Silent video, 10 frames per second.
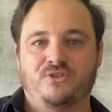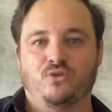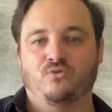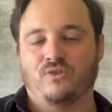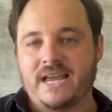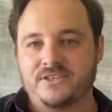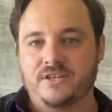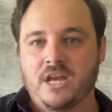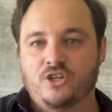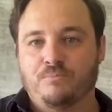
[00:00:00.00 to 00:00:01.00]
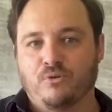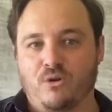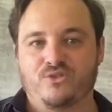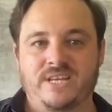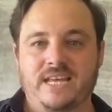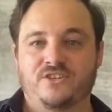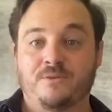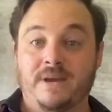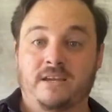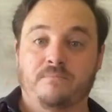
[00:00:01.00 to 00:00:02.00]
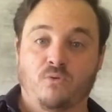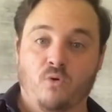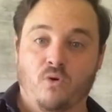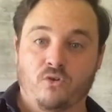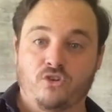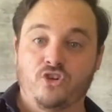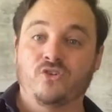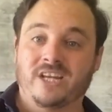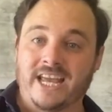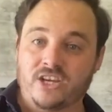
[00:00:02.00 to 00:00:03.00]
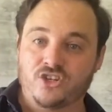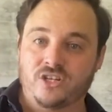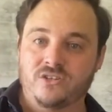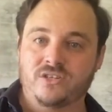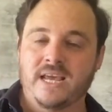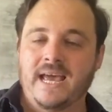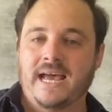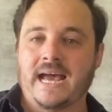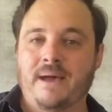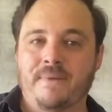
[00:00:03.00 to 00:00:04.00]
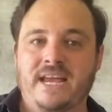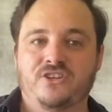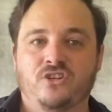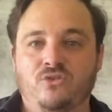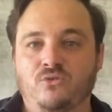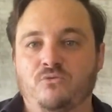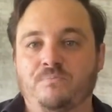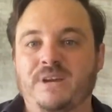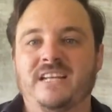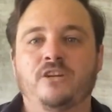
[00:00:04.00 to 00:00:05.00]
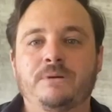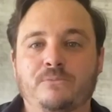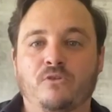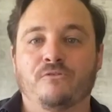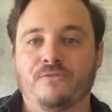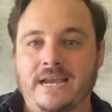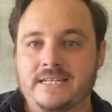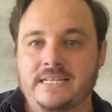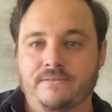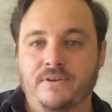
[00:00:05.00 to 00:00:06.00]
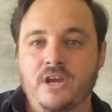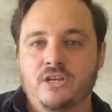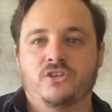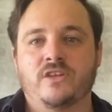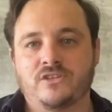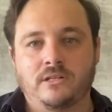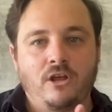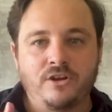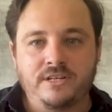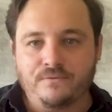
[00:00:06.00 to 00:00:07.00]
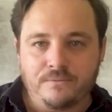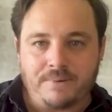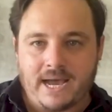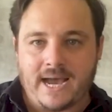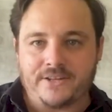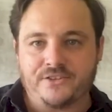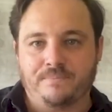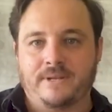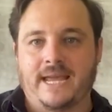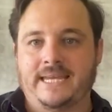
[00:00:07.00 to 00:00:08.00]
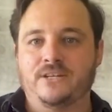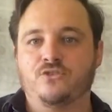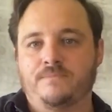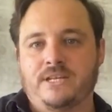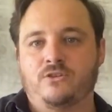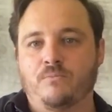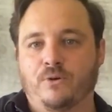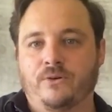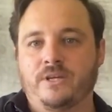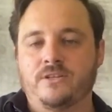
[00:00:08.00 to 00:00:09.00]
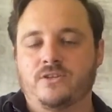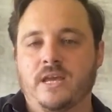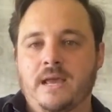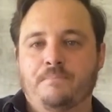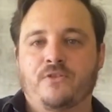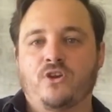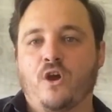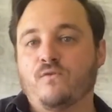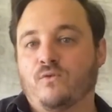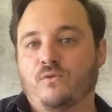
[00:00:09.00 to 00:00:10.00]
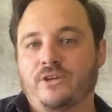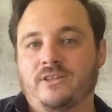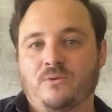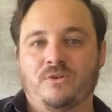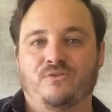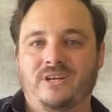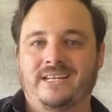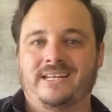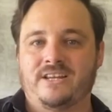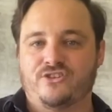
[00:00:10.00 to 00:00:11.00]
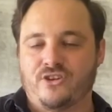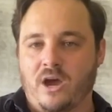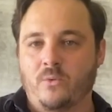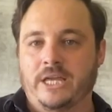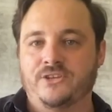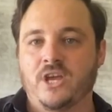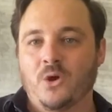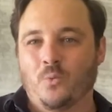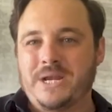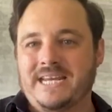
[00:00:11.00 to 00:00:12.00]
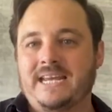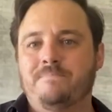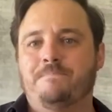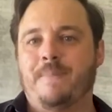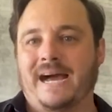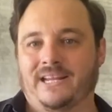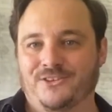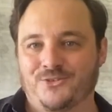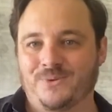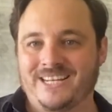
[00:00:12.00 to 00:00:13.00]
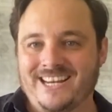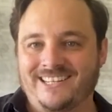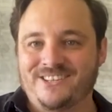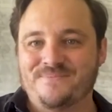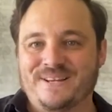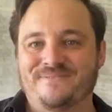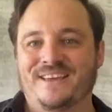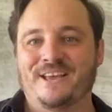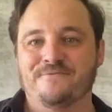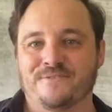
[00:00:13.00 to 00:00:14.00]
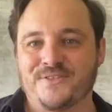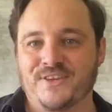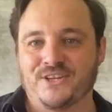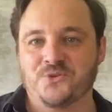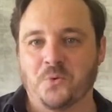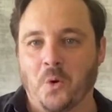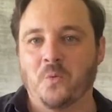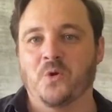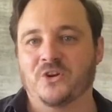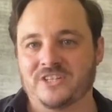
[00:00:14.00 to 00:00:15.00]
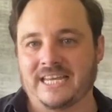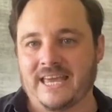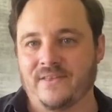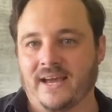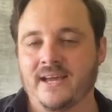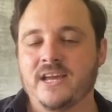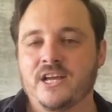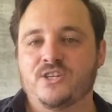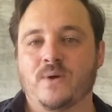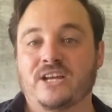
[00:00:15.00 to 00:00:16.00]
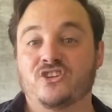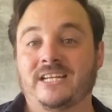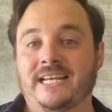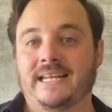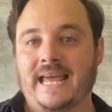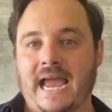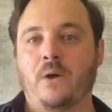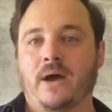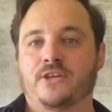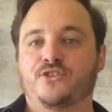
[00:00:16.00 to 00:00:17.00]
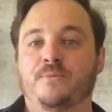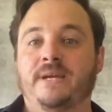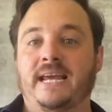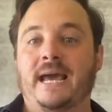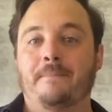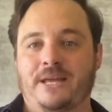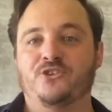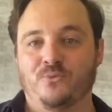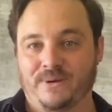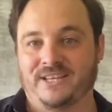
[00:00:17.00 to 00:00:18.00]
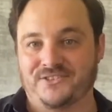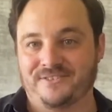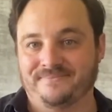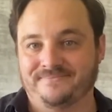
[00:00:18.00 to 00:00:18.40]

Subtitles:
to rest, to process, to make more new connections, and to be a little bit more effective. So there's a lot of different parts that play into mental brilliance, but the overall thing that we really need to know is we need balance. We need a little bit of everything to all work together to actually allow us to be at our mental best.